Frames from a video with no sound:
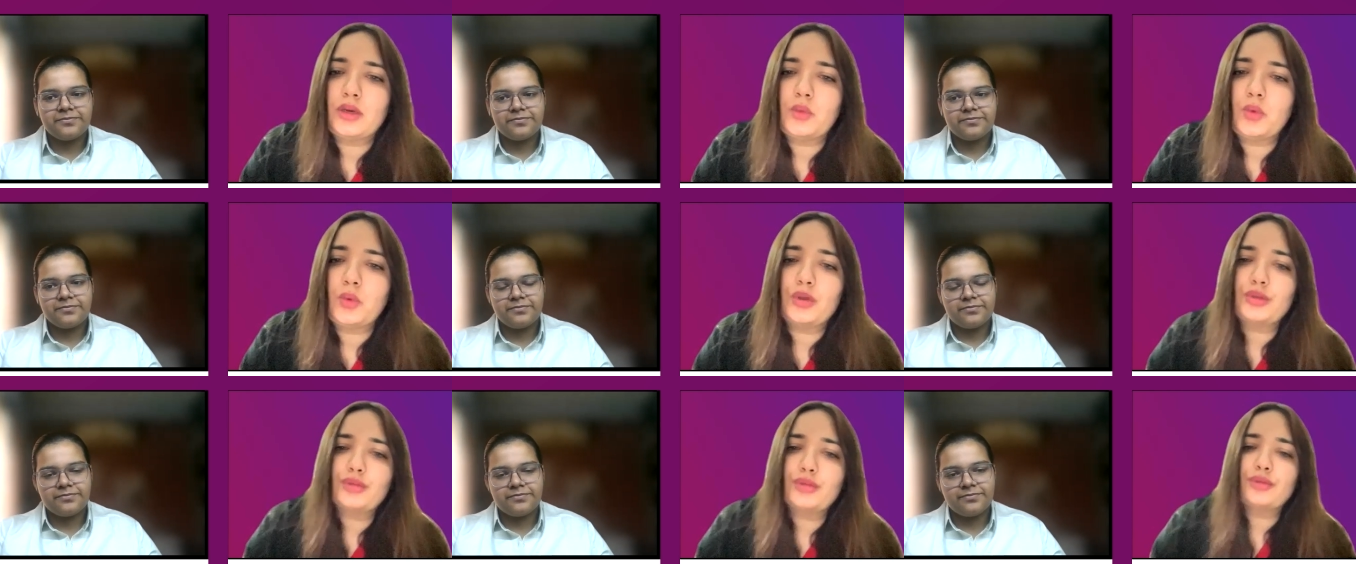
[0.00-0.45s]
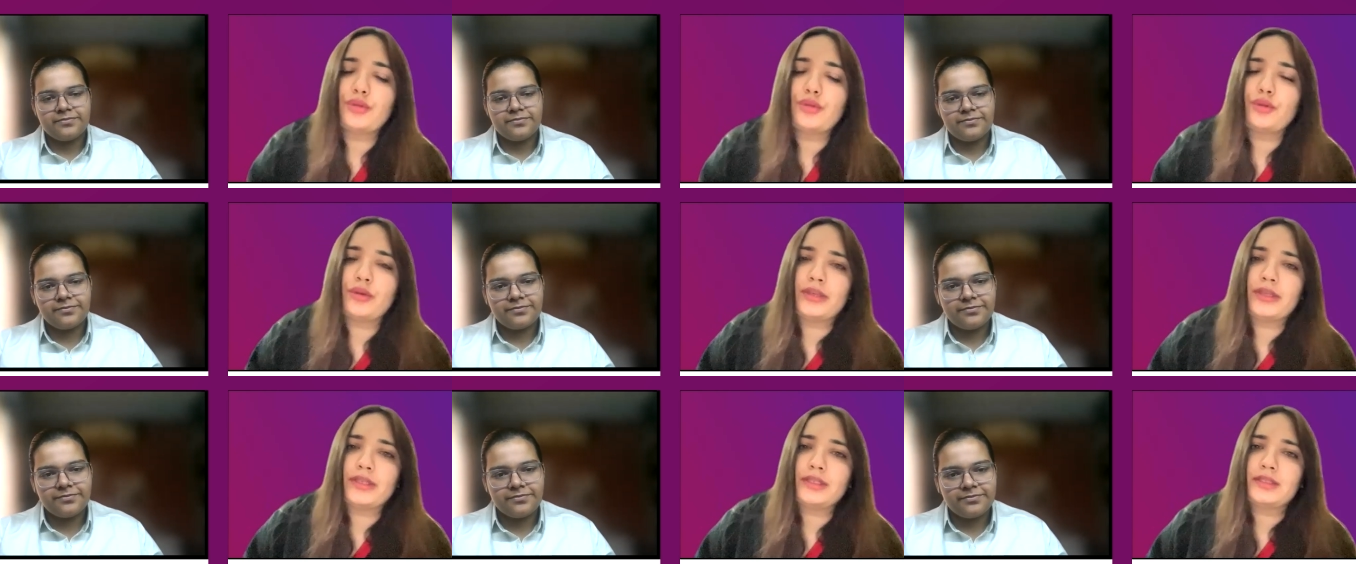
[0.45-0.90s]
Speaker 1: want to
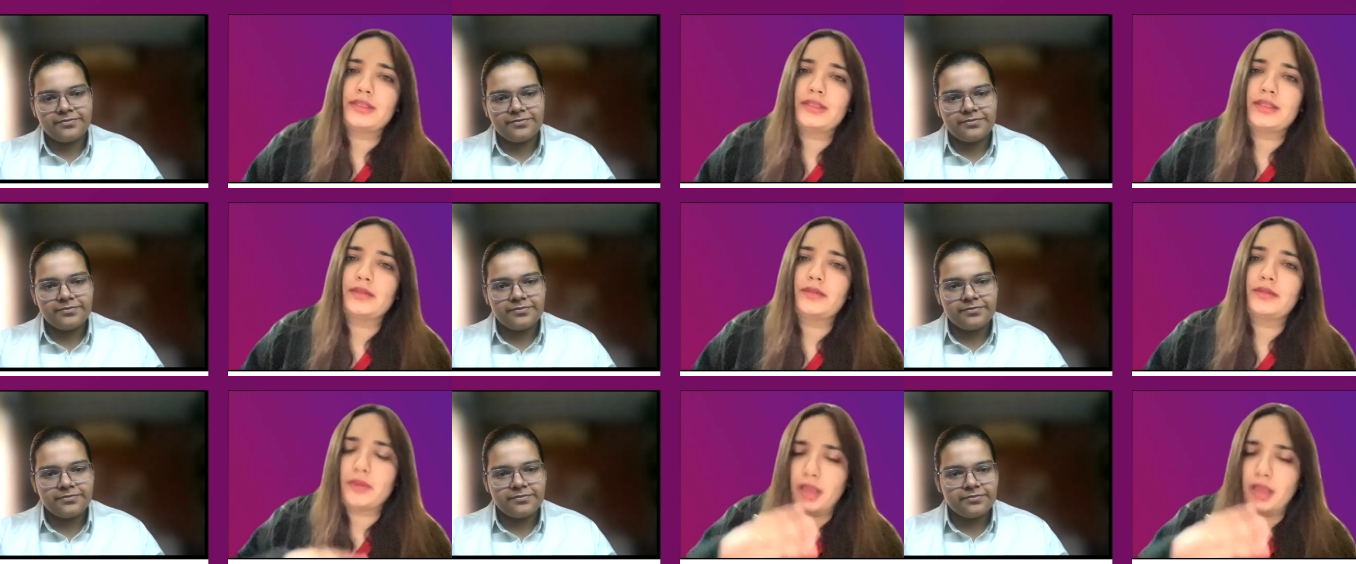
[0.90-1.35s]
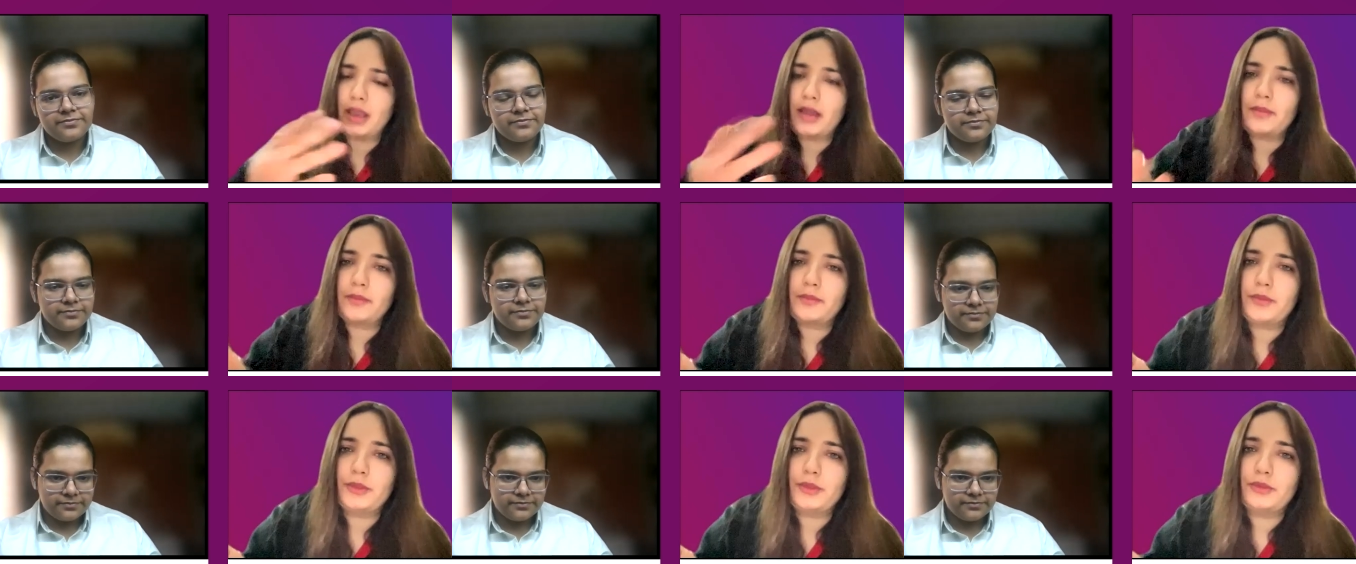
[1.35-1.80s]
know is that
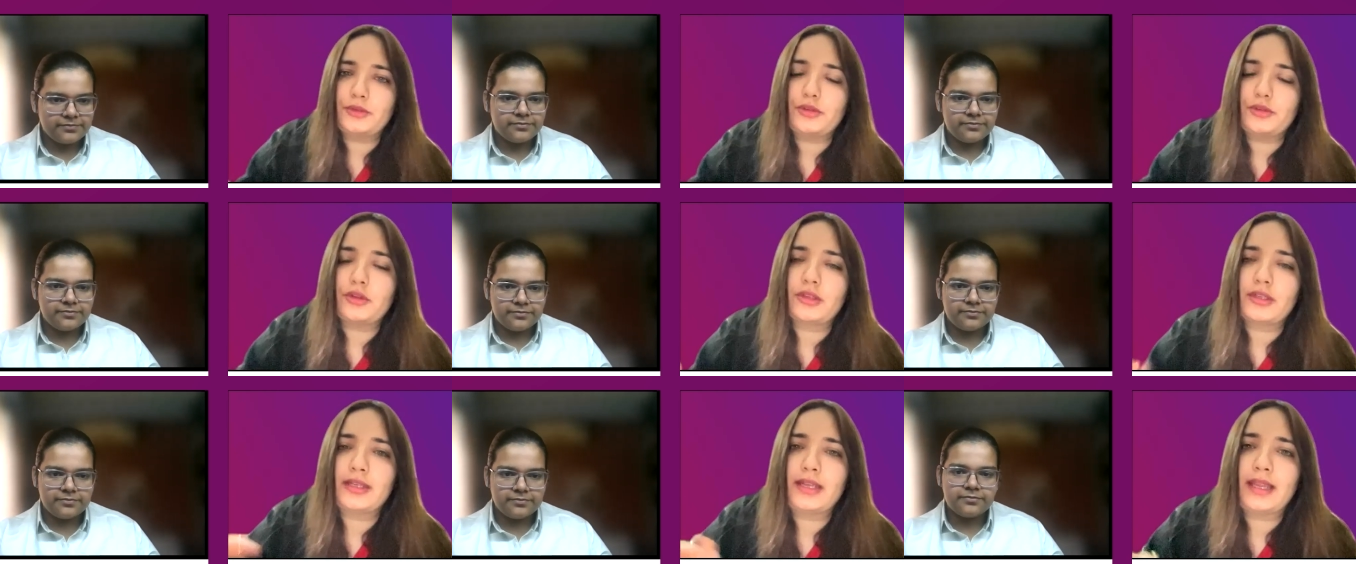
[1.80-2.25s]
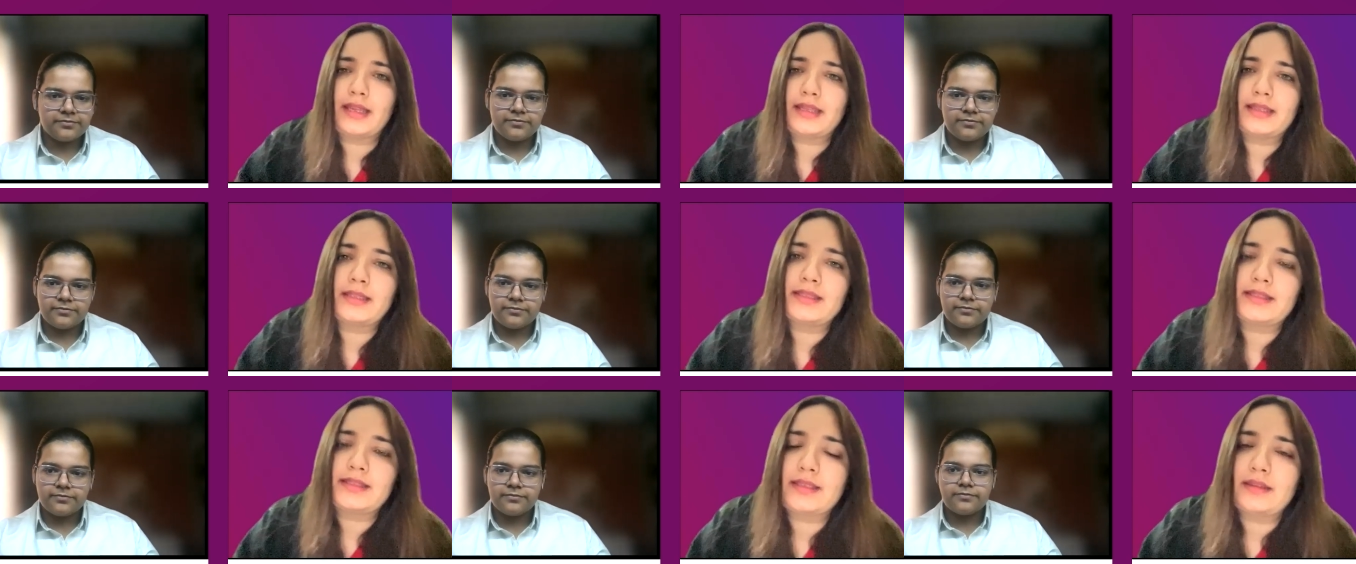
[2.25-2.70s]
you took CLAT
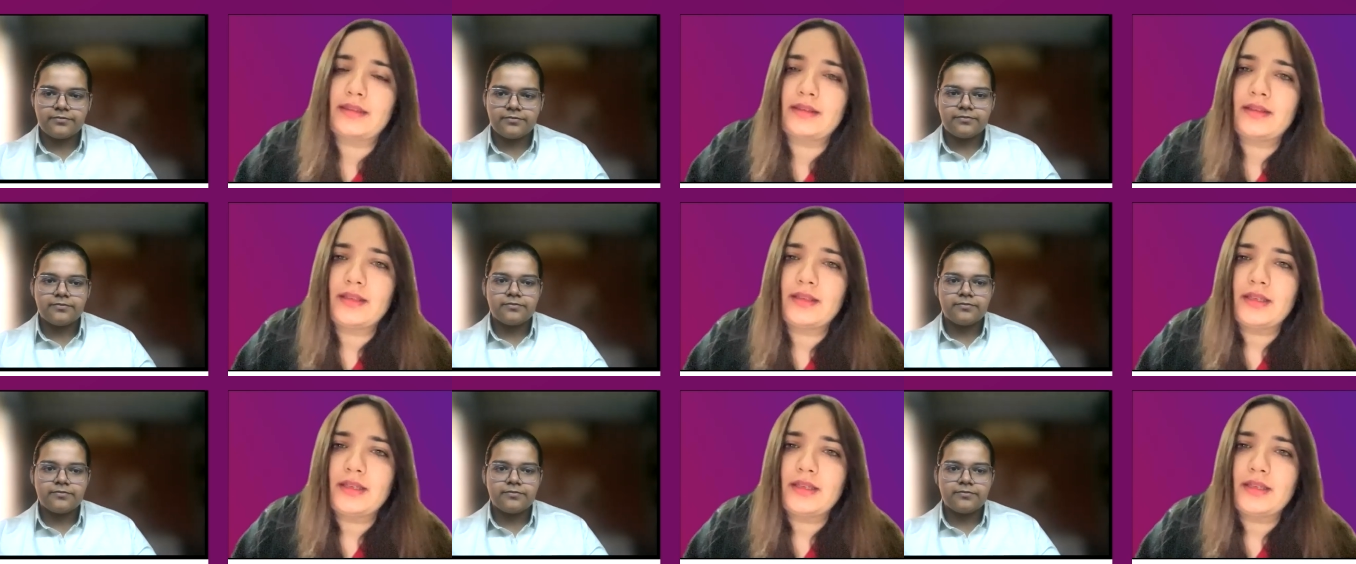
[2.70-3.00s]
this year.